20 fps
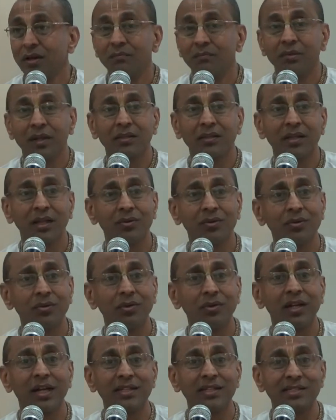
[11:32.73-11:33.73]

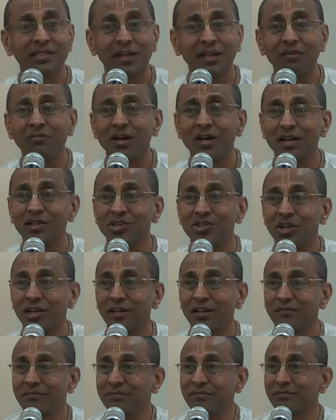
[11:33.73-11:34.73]
Pratikulyasya
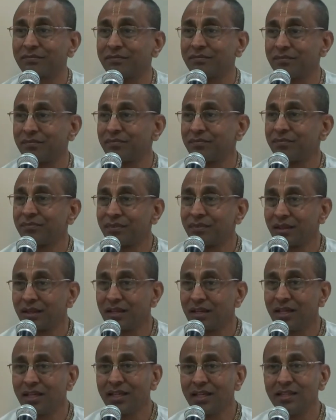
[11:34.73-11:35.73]
varjanam.
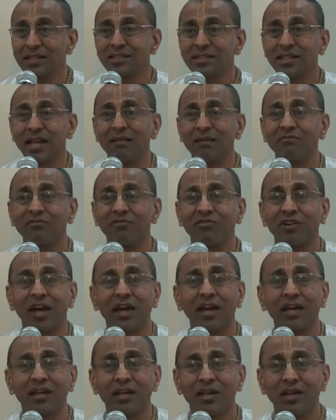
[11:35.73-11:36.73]
In the same
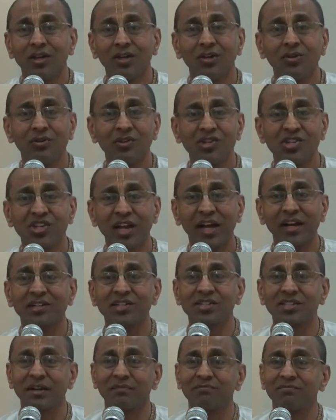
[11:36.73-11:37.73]
way, you reject
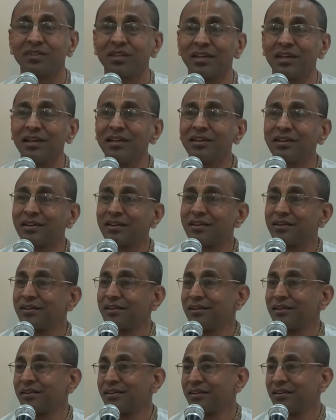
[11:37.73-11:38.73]

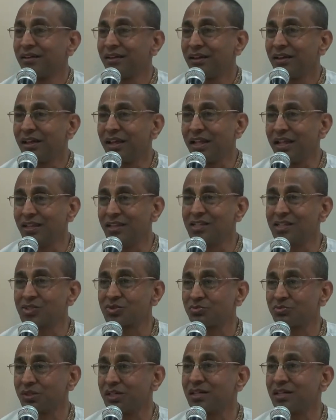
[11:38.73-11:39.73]
something in
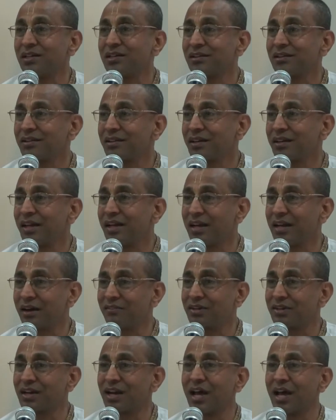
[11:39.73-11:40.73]
this world, in
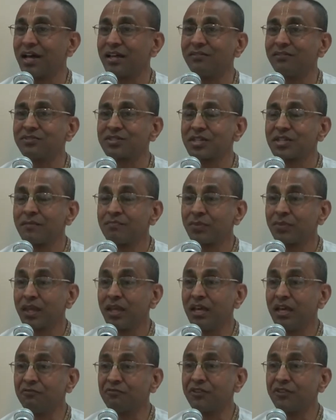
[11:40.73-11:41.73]
our lives,
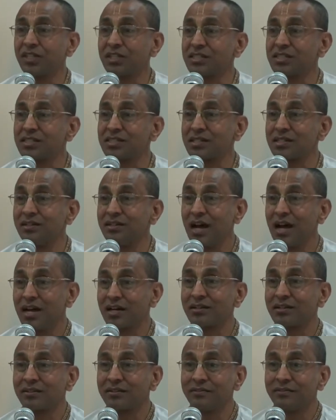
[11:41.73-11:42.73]
if it is
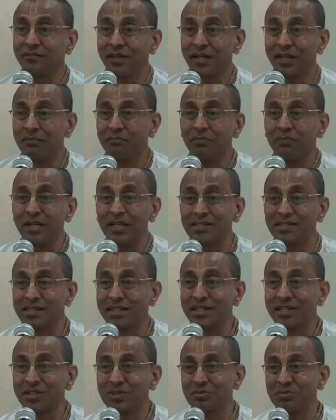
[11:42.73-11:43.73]
not very
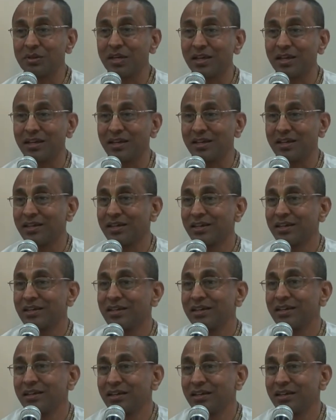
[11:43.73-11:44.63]
pleasing to me.